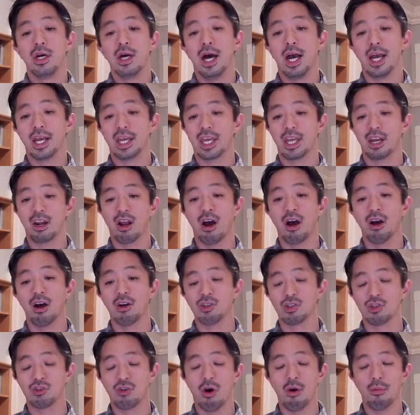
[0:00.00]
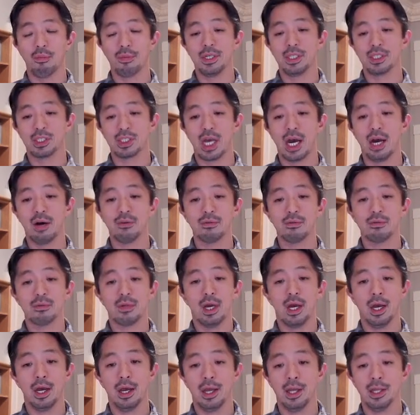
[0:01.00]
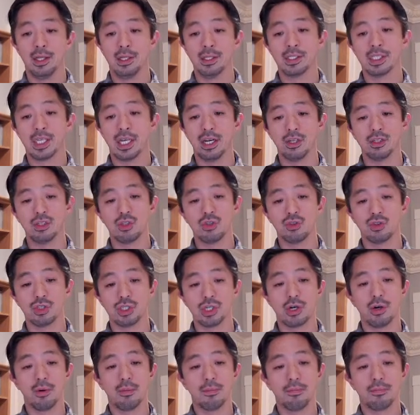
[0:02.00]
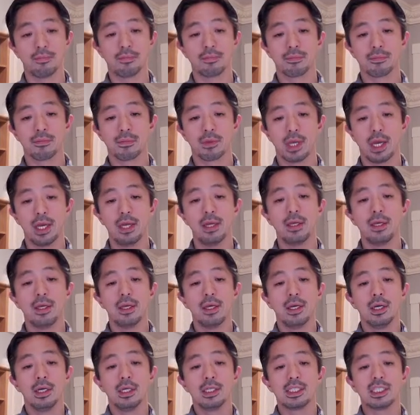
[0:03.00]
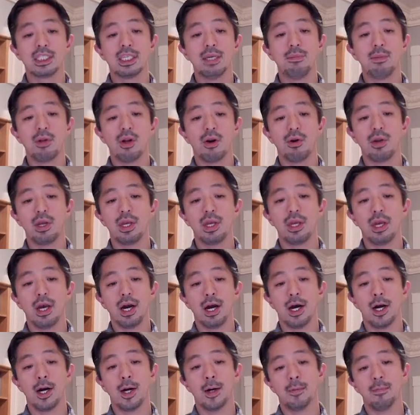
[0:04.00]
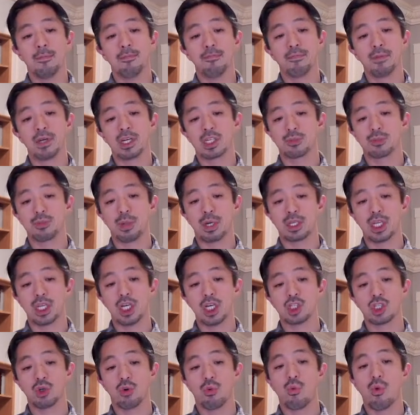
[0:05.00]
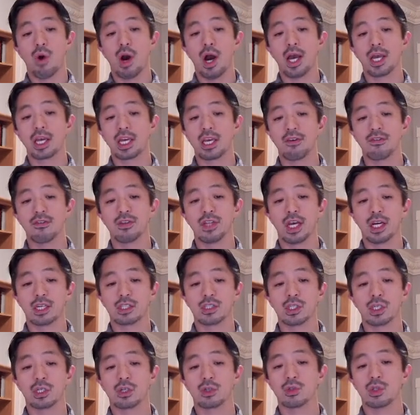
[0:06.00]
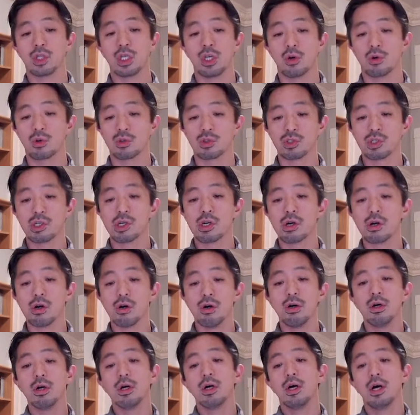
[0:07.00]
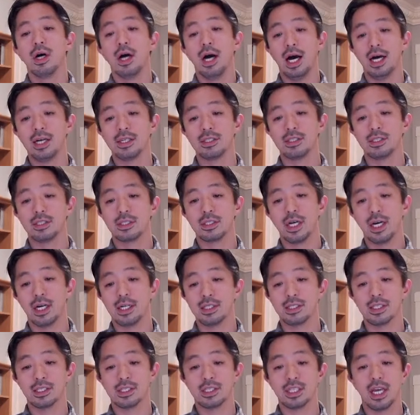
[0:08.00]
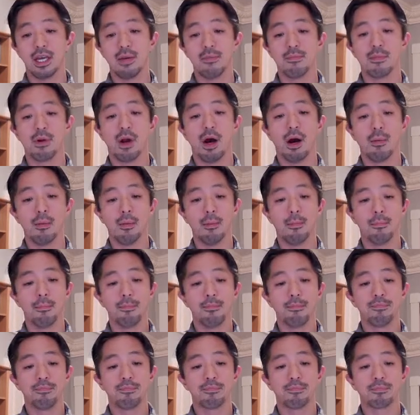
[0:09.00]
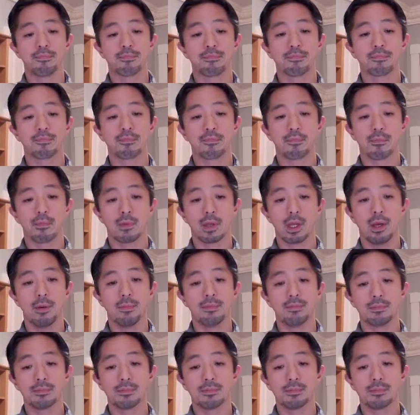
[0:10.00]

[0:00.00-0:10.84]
I cannot drop this out and set it to zero. Okay. Similarly, um, expectation y given x equals zero has has the same problem. Okay.